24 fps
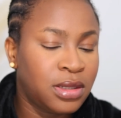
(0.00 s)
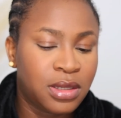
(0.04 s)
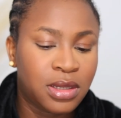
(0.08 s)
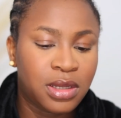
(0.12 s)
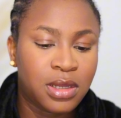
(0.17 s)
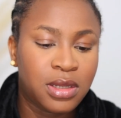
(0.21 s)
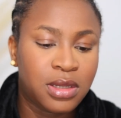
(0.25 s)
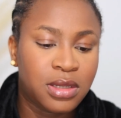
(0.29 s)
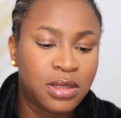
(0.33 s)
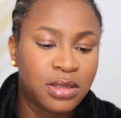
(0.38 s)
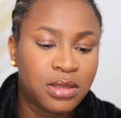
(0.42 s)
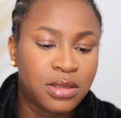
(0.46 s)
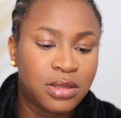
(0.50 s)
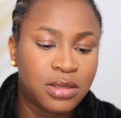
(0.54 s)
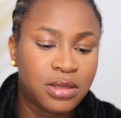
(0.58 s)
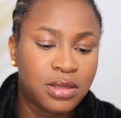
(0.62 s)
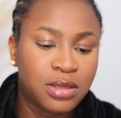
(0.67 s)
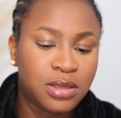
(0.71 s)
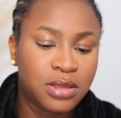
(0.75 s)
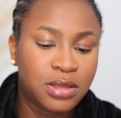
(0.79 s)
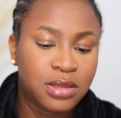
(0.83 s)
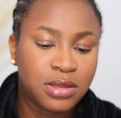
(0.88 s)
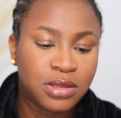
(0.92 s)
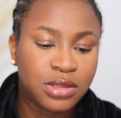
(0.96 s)
And
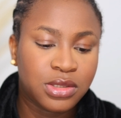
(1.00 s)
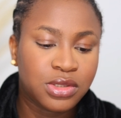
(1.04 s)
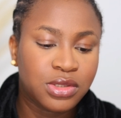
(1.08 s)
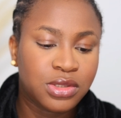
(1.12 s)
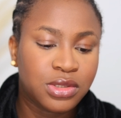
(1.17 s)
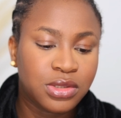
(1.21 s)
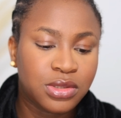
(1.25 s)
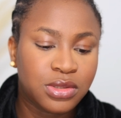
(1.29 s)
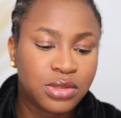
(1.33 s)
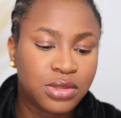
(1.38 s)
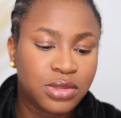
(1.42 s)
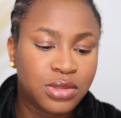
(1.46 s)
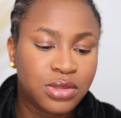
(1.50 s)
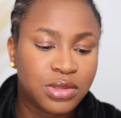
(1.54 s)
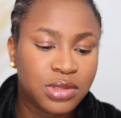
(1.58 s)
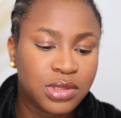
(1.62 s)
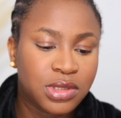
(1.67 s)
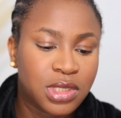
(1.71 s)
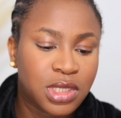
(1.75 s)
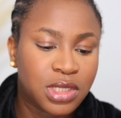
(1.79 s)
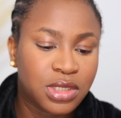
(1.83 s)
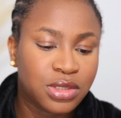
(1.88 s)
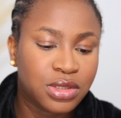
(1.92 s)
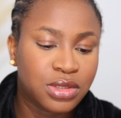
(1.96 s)
just use
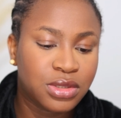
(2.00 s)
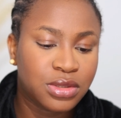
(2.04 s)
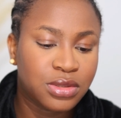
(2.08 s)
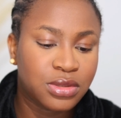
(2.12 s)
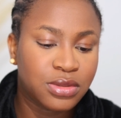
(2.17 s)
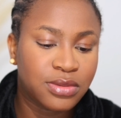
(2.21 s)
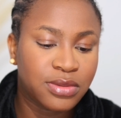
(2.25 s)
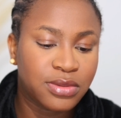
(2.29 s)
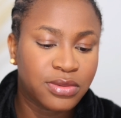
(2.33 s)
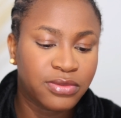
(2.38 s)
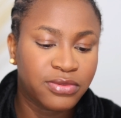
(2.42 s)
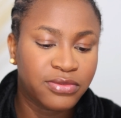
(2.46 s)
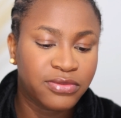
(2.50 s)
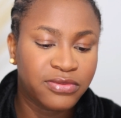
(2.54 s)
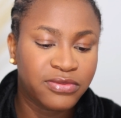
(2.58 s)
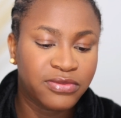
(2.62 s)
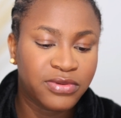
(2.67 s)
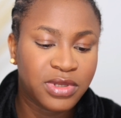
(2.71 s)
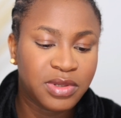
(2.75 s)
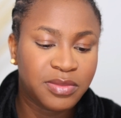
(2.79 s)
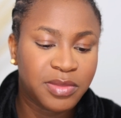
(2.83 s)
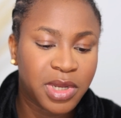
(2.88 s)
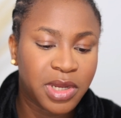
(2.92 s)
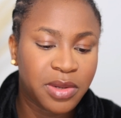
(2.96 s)
that to
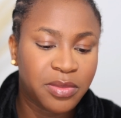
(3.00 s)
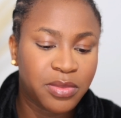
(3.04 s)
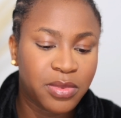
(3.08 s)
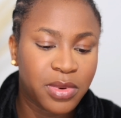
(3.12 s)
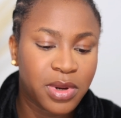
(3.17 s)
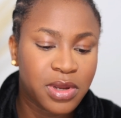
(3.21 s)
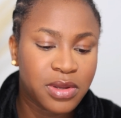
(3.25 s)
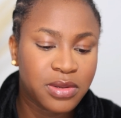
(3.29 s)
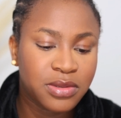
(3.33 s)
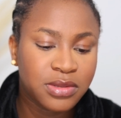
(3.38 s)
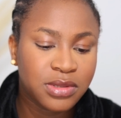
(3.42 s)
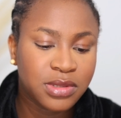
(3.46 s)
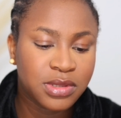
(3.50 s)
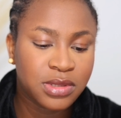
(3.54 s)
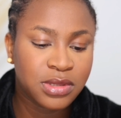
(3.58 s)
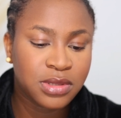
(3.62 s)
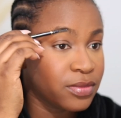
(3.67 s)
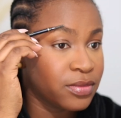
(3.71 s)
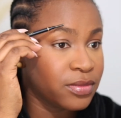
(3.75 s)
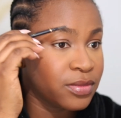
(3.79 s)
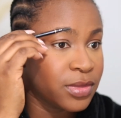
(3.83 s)
feed my brows.